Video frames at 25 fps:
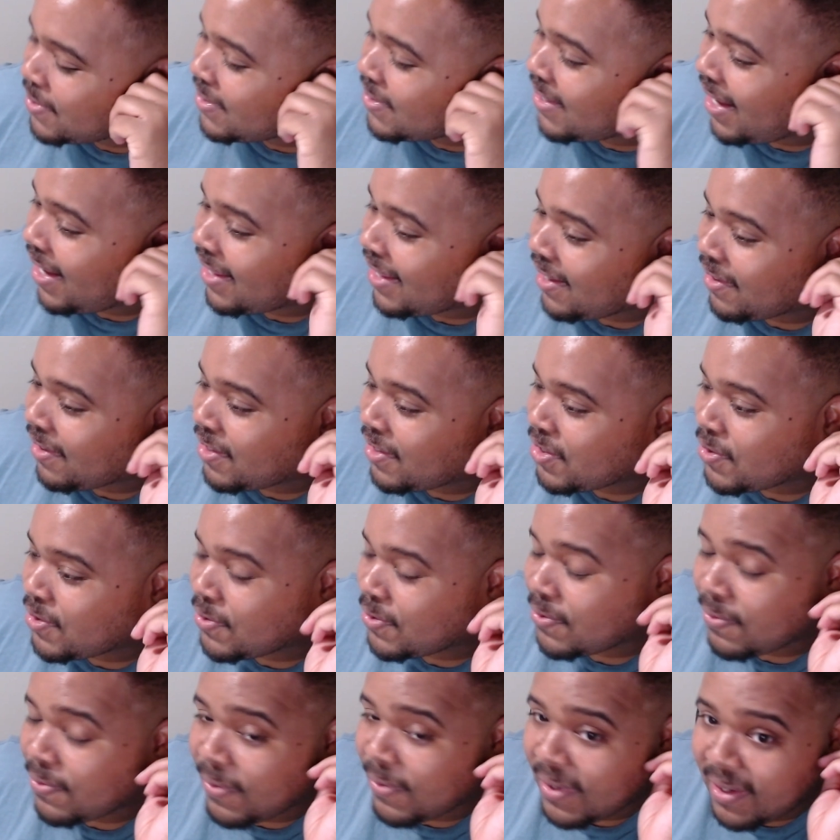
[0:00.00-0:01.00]
thought this was
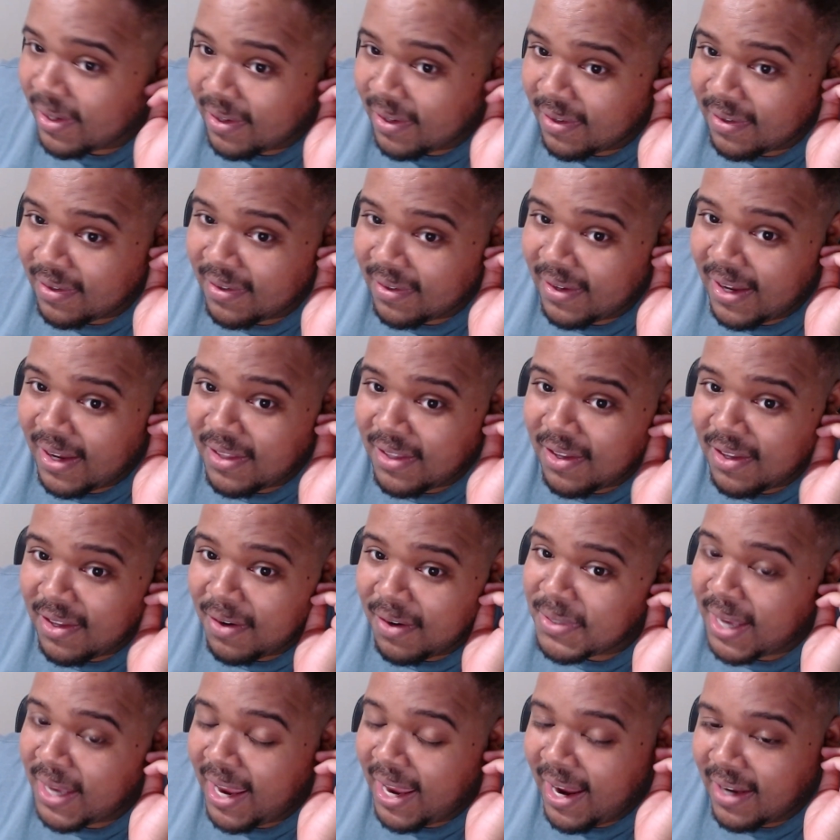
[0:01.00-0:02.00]
really good. I thought it
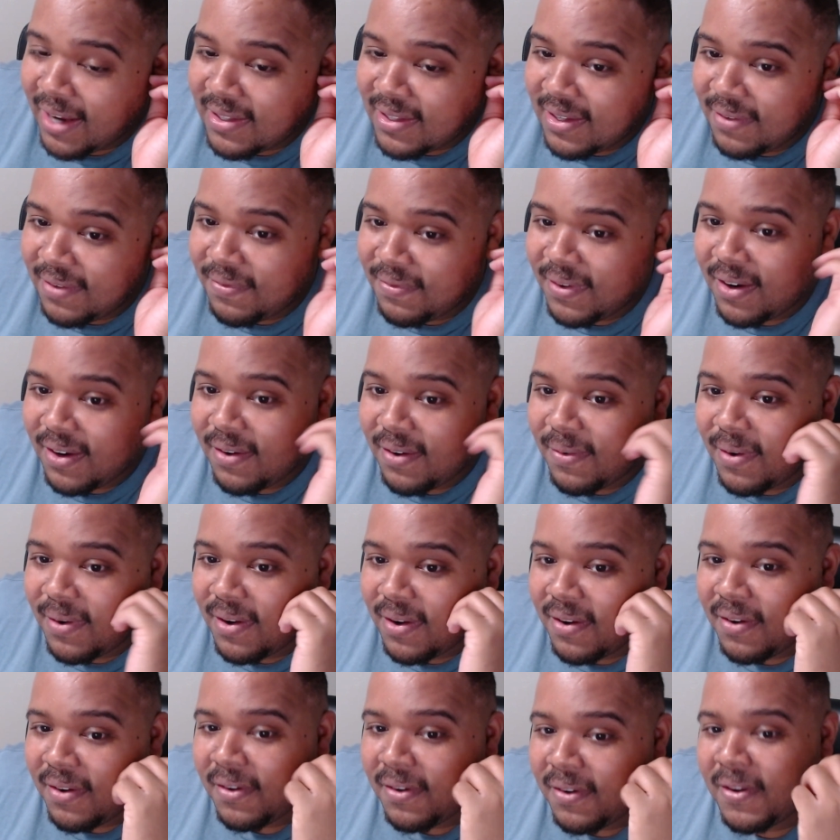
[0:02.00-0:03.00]
was acted very
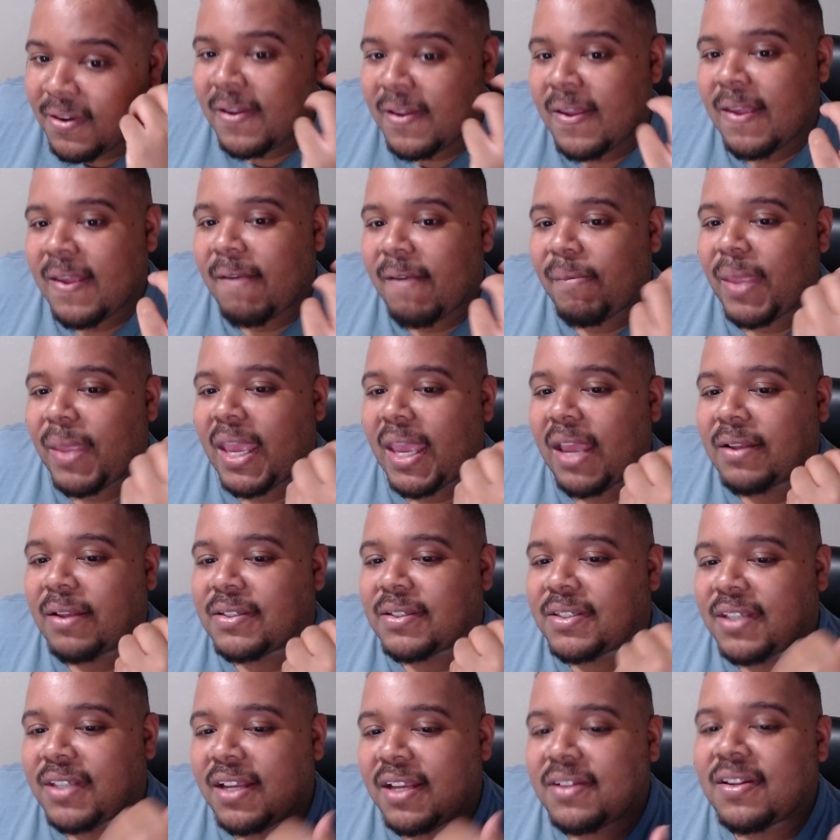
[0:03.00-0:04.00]
well. It
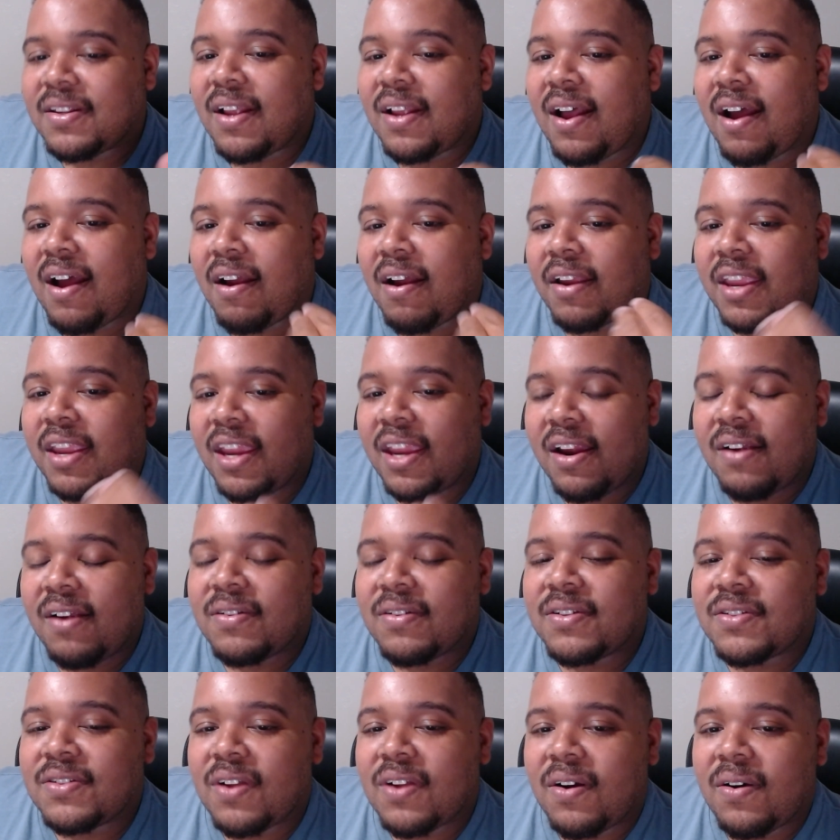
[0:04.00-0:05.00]
set our
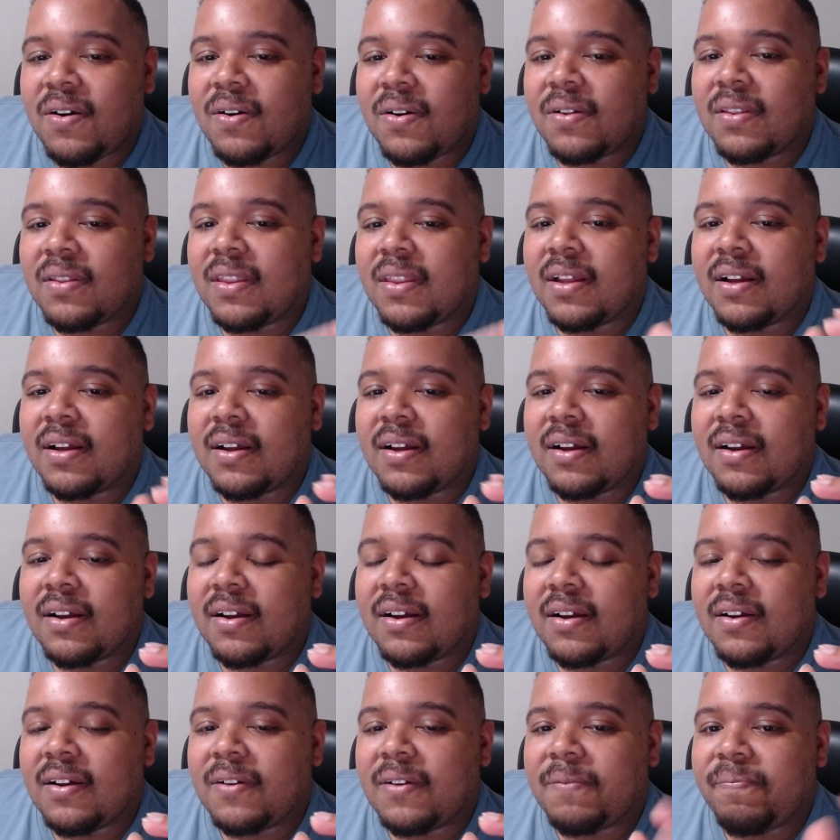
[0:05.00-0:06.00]
characters on
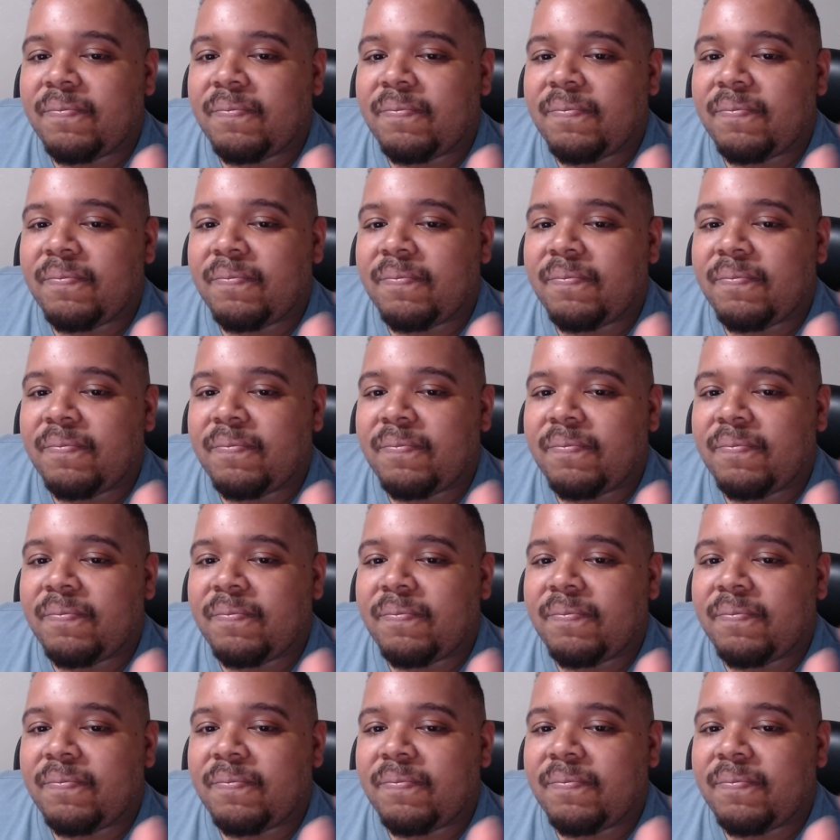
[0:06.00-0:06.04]
the